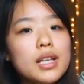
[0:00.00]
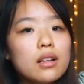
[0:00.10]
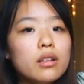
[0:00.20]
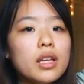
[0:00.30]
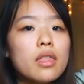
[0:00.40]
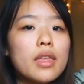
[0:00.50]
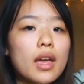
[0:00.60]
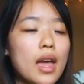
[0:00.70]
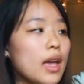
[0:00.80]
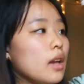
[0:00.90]
looking thing
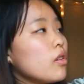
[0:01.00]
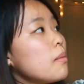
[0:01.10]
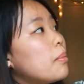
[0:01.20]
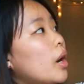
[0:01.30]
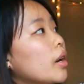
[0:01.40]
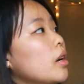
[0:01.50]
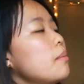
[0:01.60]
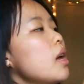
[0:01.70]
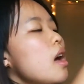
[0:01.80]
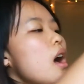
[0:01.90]
hanging from the
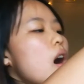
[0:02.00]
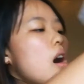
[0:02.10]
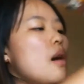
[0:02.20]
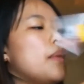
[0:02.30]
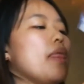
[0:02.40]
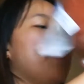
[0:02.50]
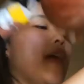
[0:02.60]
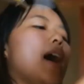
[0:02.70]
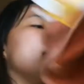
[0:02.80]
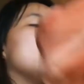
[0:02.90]
bottom?
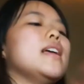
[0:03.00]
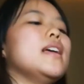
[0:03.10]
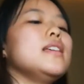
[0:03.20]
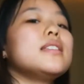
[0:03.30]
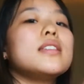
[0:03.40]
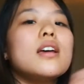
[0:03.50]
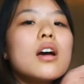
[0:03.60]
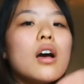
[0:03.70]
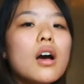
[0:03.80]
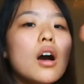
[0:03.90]
That is
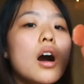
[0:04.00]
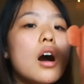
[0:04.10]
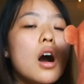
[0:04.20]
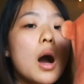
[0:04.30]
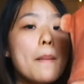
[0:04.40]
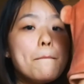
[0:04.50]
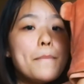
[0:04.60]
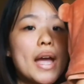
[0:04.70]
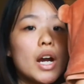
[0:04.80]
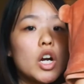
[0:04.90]
a
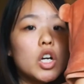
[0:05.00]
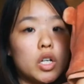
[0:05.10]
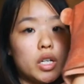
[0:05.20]
bear hood.